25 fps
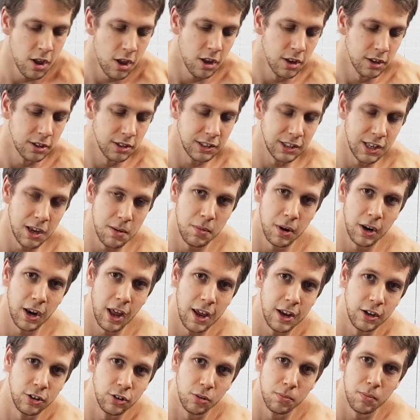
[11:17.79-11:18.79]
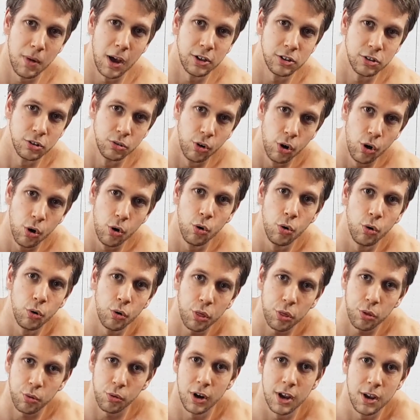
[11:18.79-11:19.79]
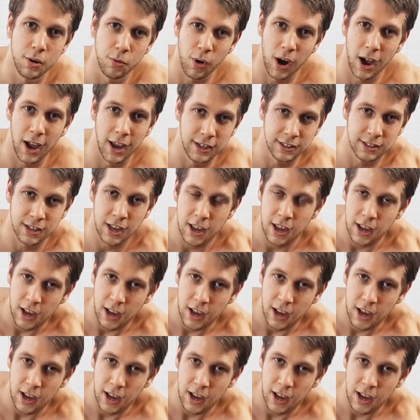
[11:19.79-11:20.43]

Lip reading: stimulated your muscle all three ways.